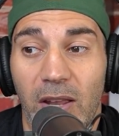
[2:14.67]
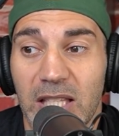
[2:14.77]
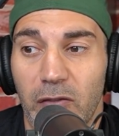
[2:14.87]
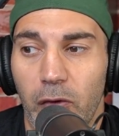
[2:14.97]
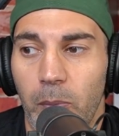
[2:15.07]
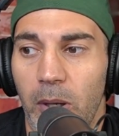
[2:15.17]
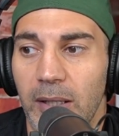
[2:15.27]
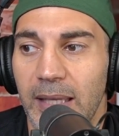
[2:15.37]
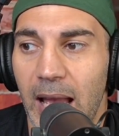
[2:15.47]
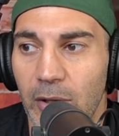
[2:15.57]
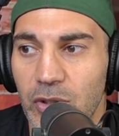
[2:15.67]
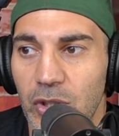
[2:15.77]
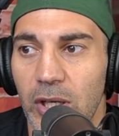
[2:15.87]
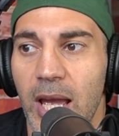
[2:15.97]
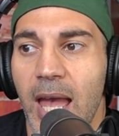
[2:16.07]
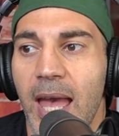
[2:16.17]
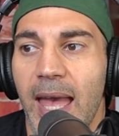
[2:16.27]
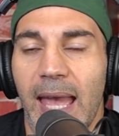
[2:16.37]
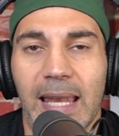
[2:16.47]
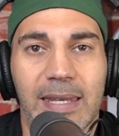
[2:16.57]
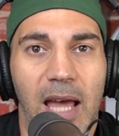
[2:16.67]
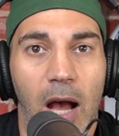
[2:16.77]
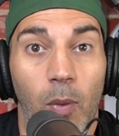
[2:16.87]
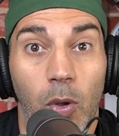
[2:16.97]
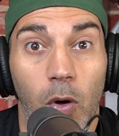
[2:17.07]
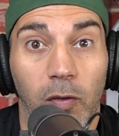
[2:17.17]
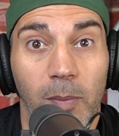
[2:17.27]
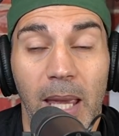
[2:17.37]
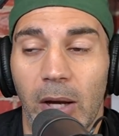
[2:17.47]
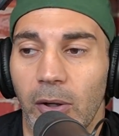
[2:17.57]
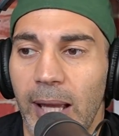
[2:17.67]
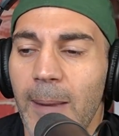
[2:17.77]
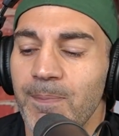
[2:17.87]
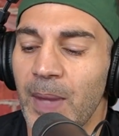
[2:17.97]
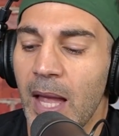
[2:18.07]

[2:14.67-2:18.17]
Fantasy Football Counselor, and uh, we'll go from there. Okay.